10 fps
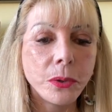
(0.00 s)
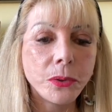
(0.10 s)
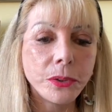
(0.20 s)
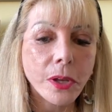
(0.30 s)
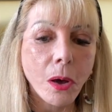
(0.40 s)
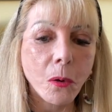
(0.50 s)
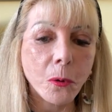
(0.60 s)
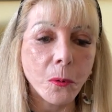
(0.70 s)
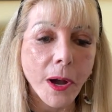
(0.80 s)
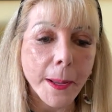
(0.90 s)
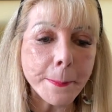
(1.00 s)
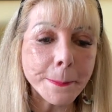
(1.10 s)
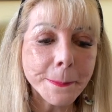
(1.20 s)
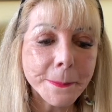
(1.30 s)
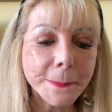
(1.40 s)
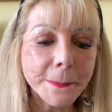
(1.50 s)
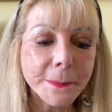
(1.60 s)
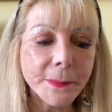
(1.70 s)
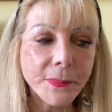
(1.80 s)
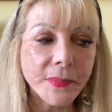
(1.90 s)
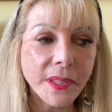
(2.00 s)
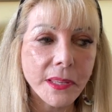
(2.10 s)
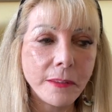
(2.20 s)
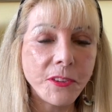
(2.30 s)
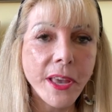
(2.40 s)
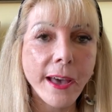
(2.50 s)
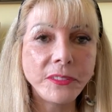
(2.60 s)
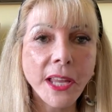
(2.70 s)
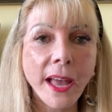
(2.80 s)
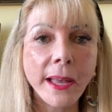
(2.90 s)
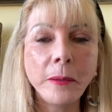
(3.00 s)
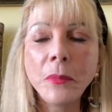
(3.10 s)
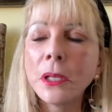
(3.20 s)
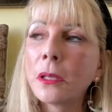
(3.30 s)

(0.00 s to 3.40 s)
So if you have time,